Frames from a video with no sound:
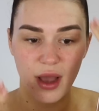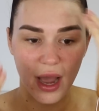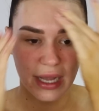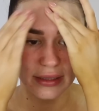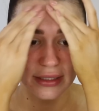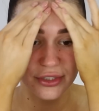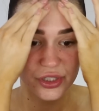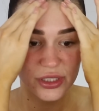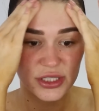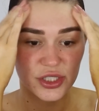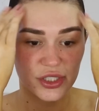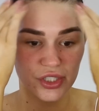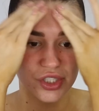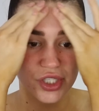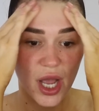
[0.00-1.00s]
I literally
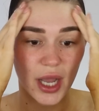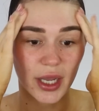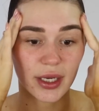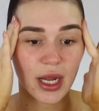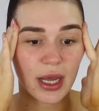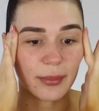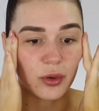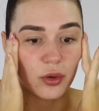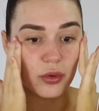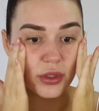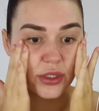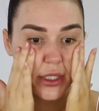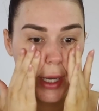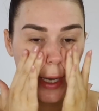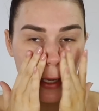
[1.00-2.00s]
just chuck it up all
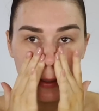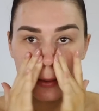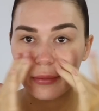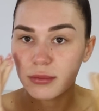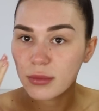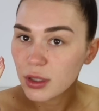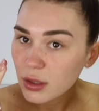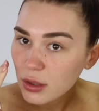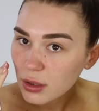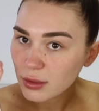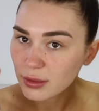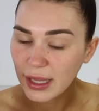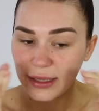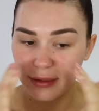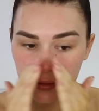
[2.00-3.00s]
the time
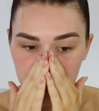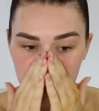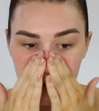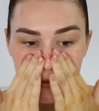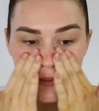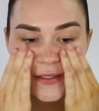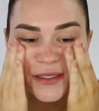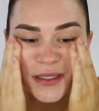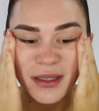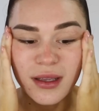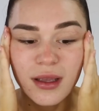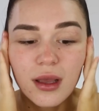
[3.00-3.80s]
like this.